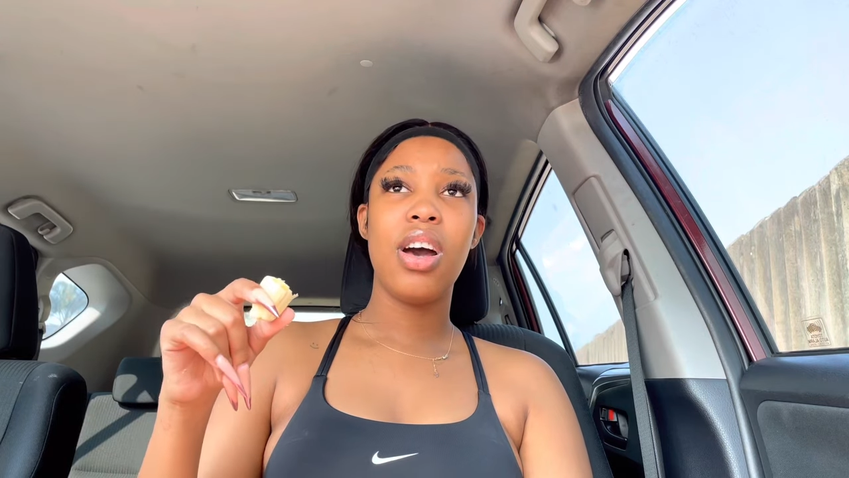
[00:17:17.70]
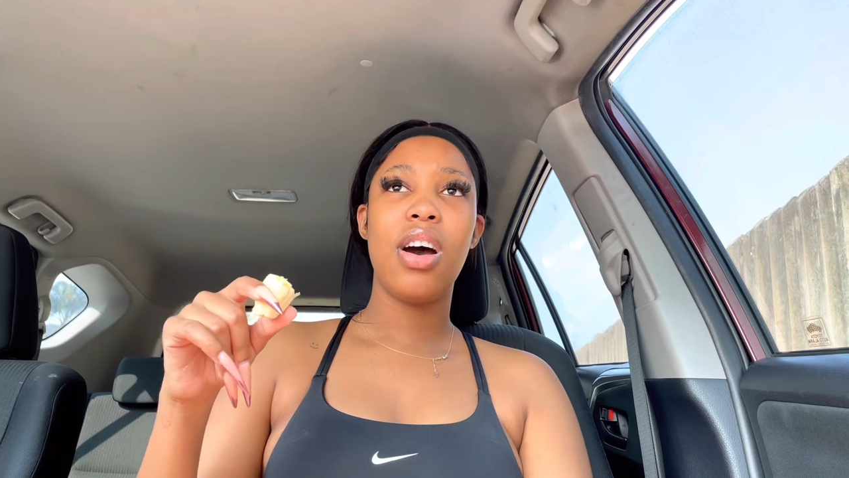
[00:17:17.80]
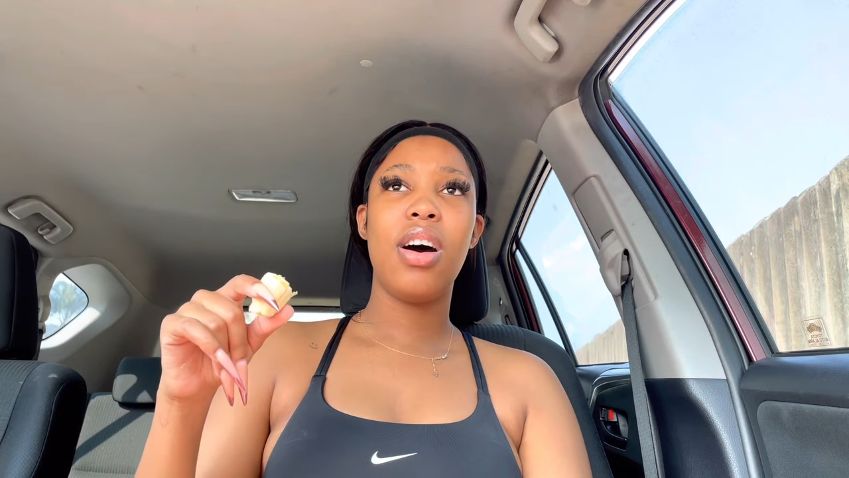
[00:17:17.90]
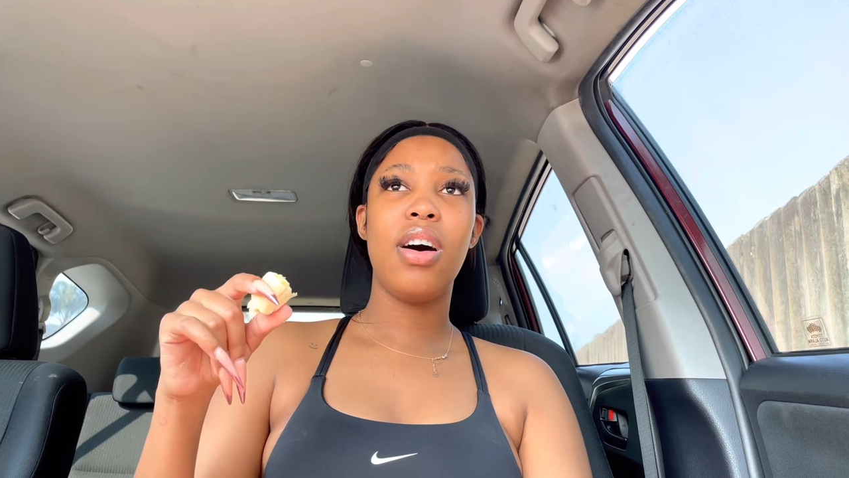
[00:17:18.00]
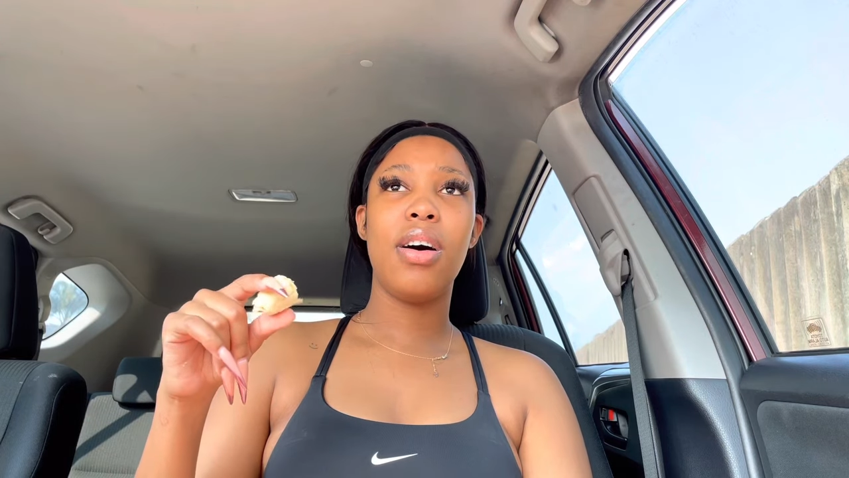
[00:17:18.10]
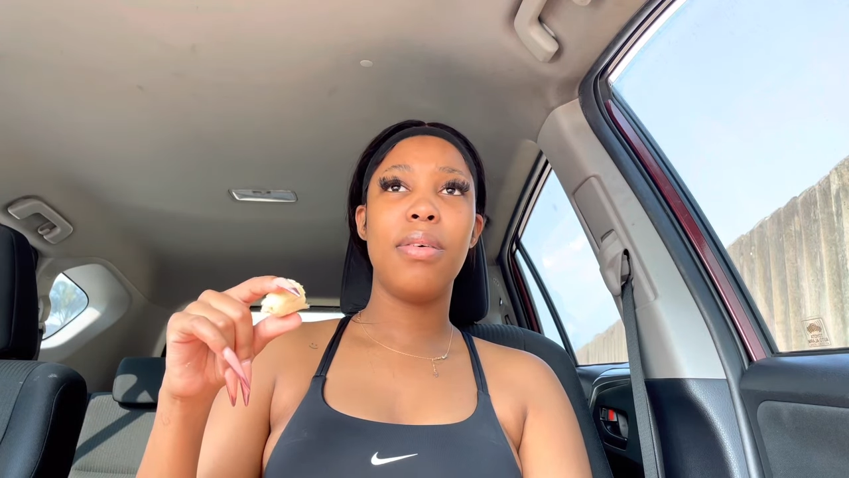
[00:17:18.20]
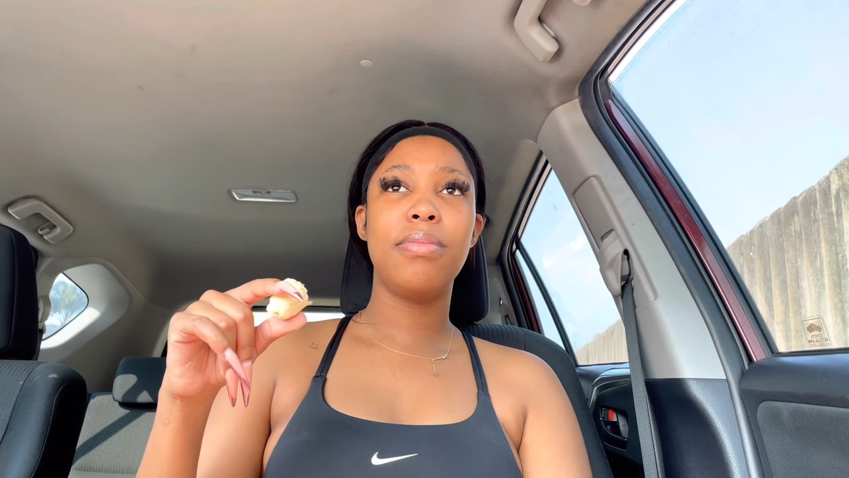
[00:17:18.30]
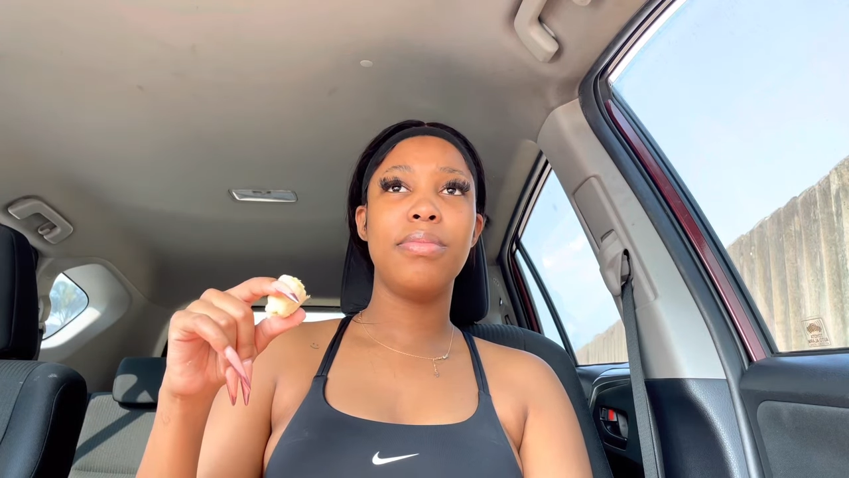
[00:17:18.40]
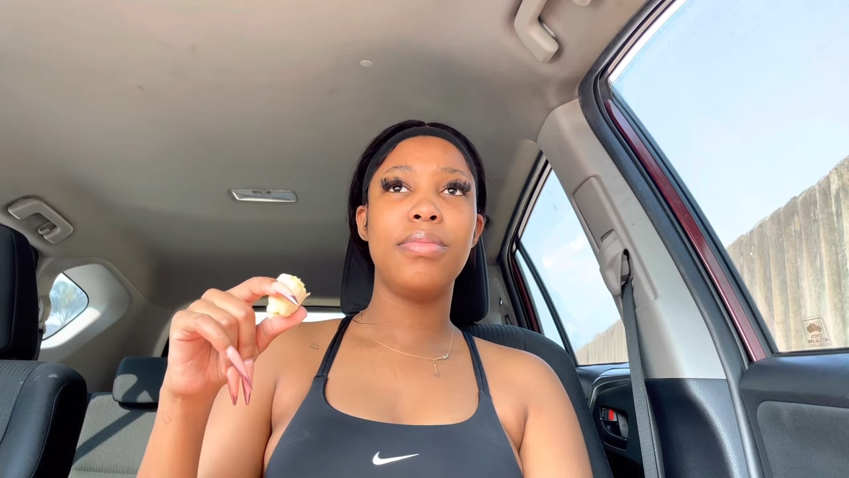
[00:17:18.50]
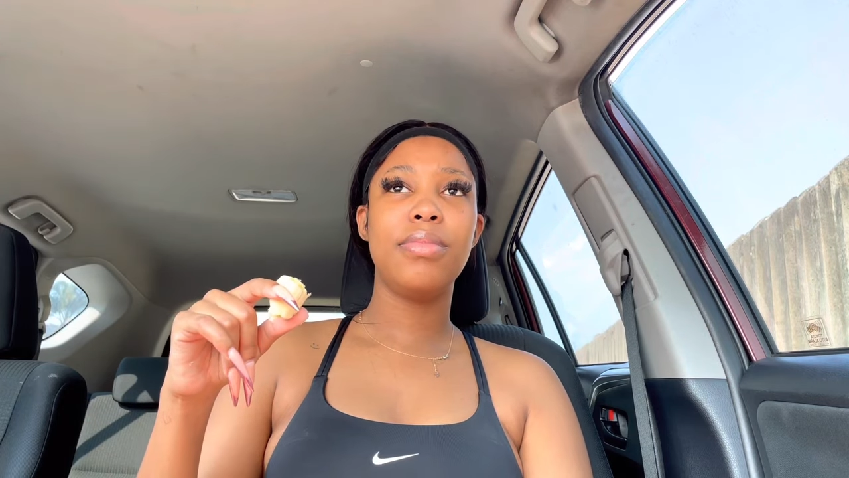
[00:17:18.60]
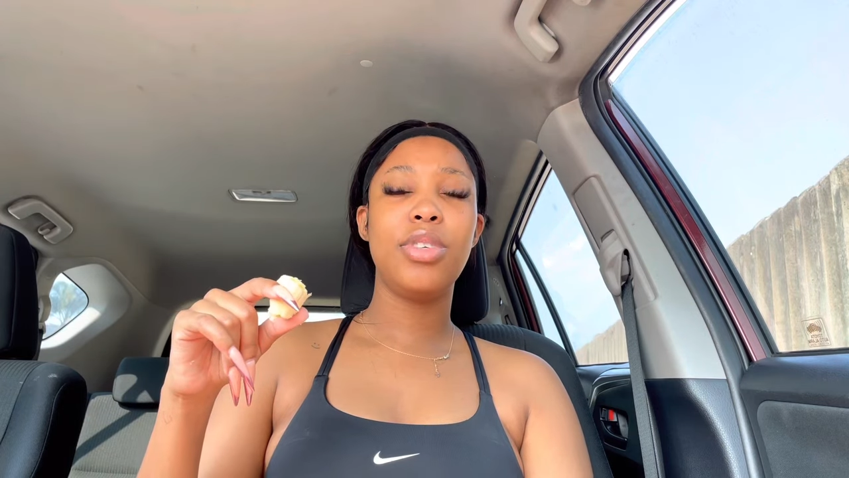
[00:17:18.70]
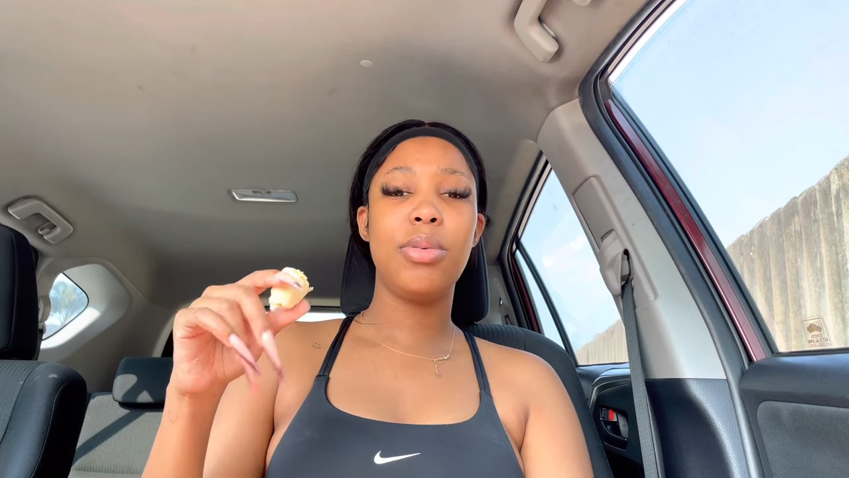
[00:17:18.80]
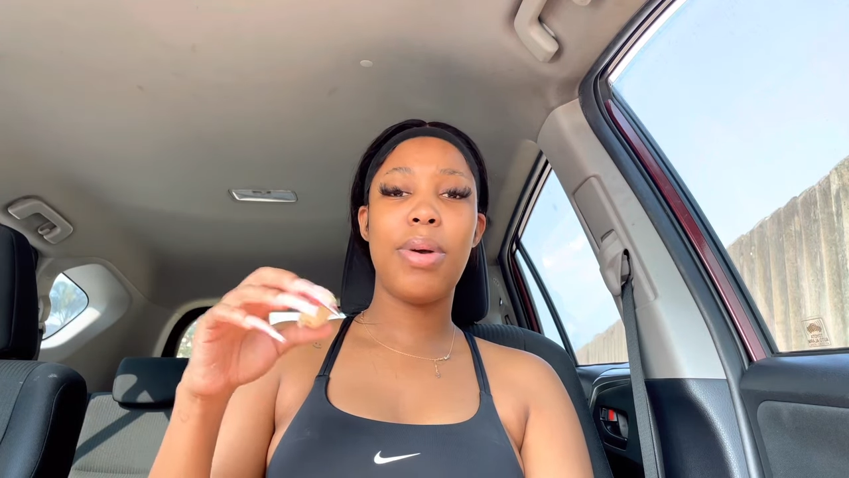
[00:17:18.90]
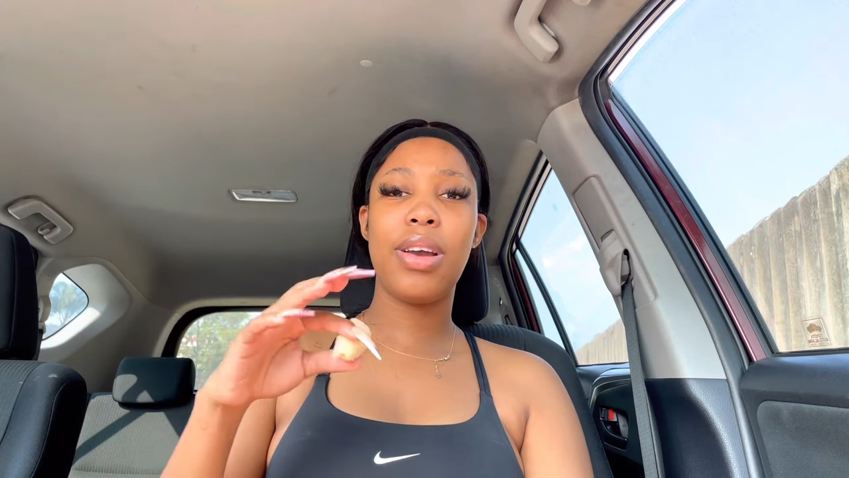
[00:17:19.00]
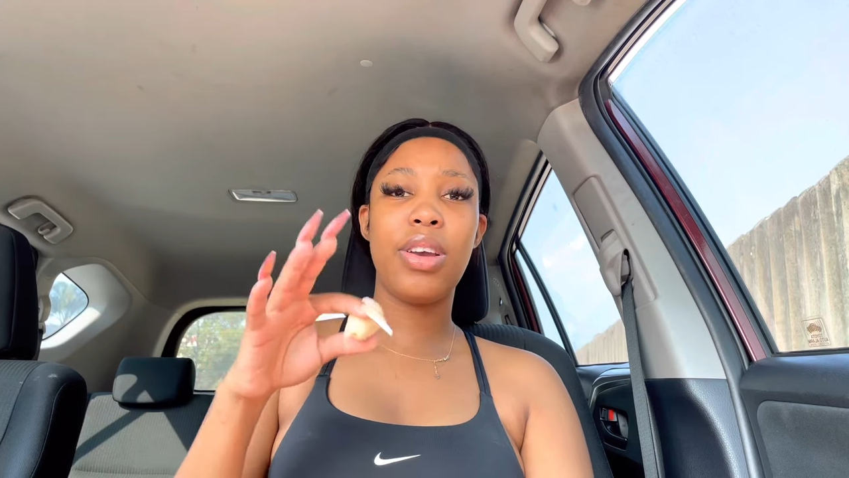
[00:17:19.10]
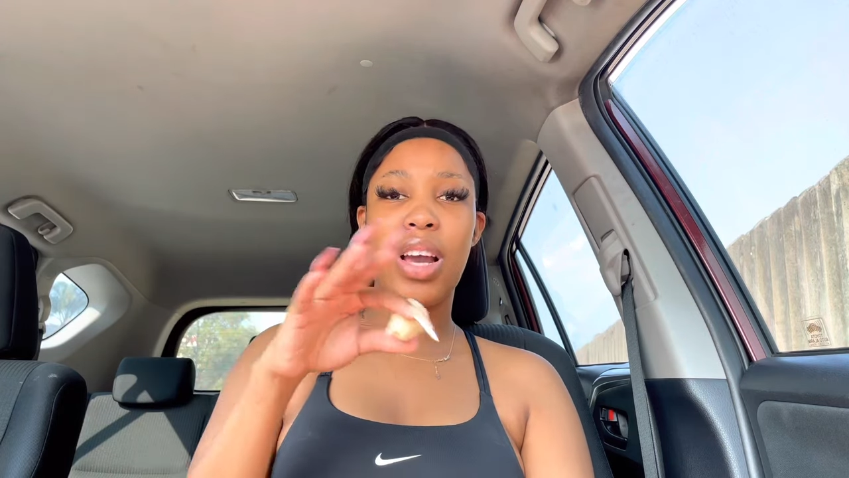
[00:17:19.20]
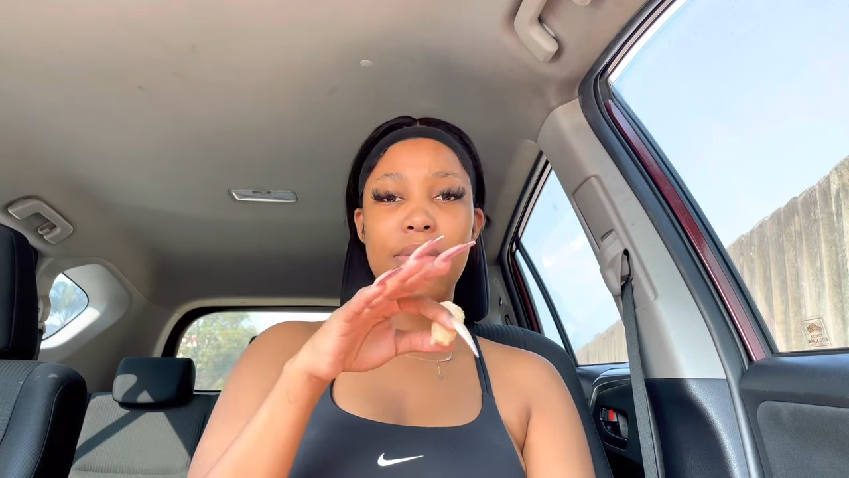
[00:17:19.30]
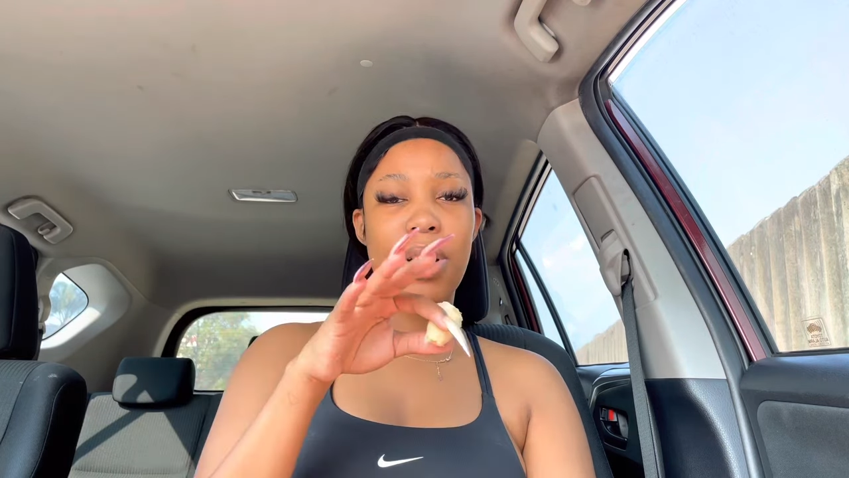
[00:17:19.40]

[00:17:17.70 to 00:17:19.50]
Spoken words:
You guys